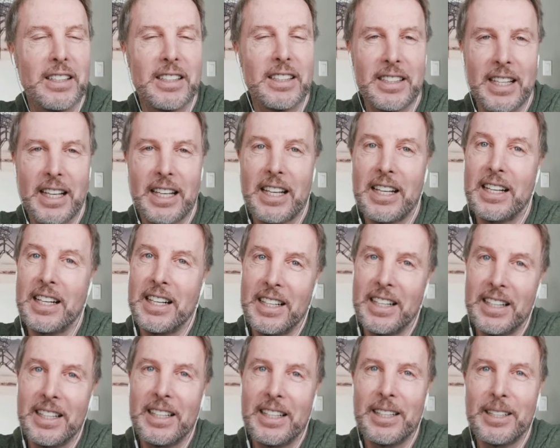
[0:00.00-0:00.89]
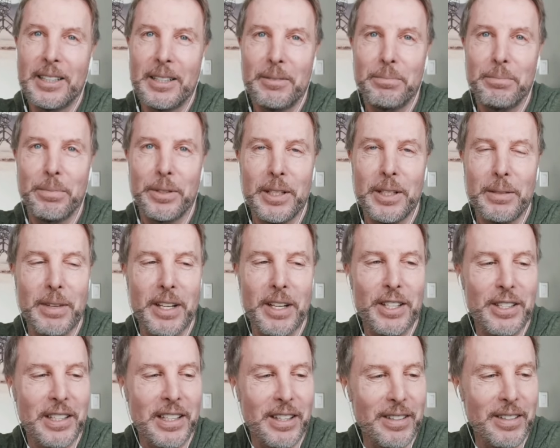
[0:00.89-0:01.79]
it's like, ah, I can pretty
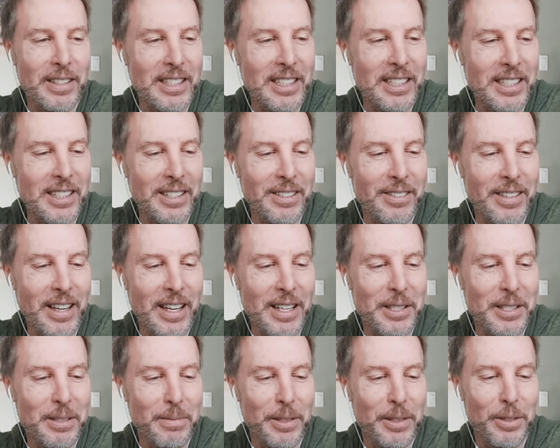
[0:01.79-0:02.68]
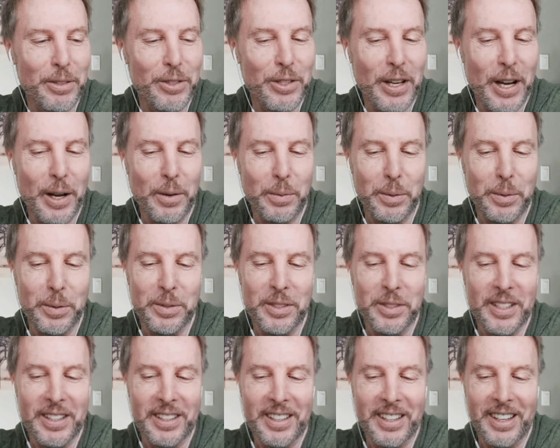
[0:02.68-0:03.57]
much guarantee you've got some inner child wounds
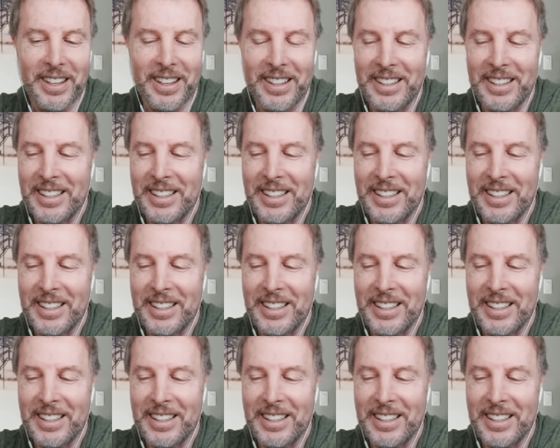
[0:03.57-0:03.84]
in there.